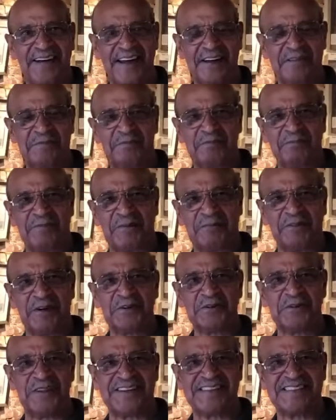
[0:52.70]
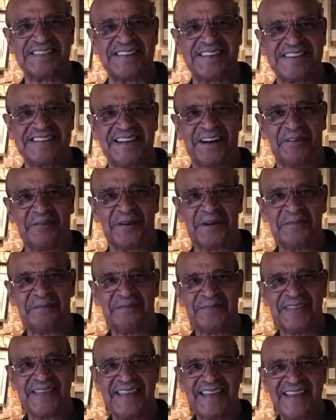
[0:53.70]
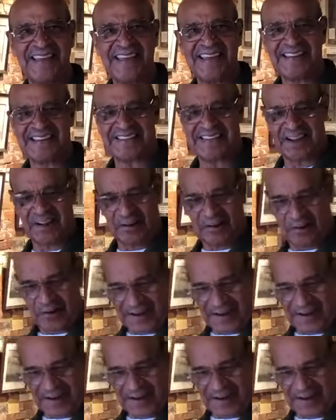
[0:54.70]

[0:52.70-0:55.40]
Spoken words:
at Buffalo Trace Distillery. So